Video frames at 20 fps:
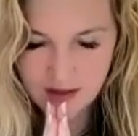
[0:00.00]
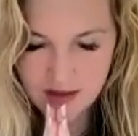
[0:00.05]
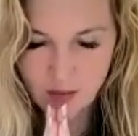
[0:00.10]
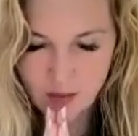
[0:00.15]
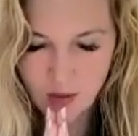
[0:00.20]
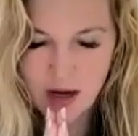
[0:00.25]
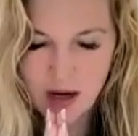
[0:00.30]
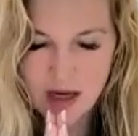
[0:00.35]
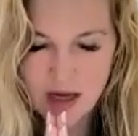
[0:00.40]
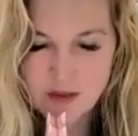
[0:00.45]

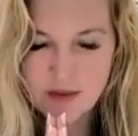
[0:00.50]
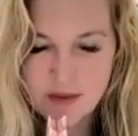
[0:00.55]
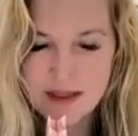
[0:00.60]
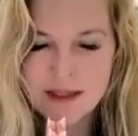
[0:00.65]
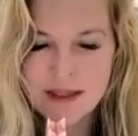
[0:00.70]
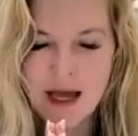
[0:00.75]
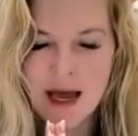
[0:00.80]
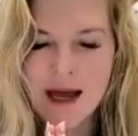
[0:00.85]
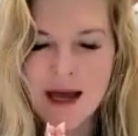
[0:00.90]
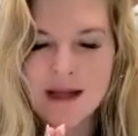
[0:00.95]
these words, we
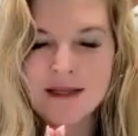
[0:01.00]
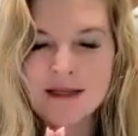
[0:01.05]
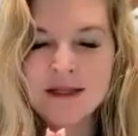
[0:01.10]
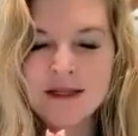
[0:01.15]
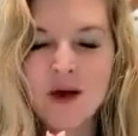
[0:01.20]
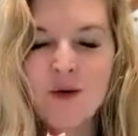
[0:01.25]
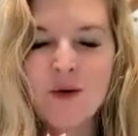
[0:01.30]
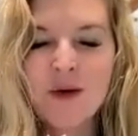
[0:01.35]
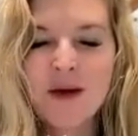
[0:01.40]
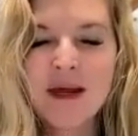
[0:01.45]
say, and
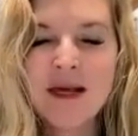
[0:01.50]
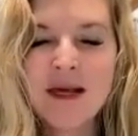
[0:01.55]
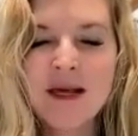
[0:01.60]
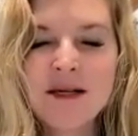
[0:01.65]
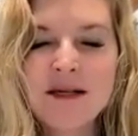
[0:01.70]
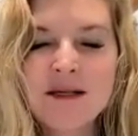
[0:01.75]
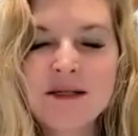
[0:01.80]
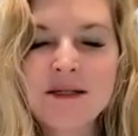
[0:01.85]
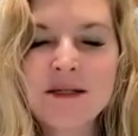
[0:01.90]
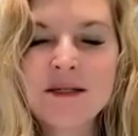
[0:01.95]
so it
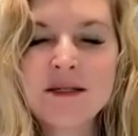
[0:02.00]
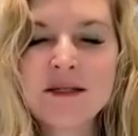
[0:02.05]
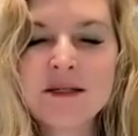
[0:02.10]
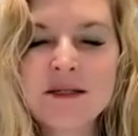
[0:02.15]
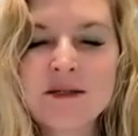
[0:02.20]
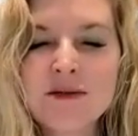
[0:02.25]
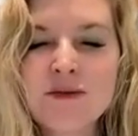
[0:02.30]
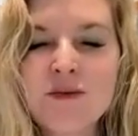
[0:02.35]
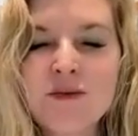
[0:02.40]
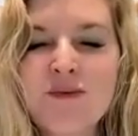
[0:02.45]

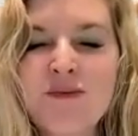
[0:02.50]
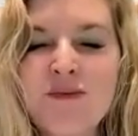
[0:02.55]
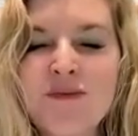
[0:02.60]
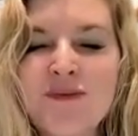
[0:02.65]
is,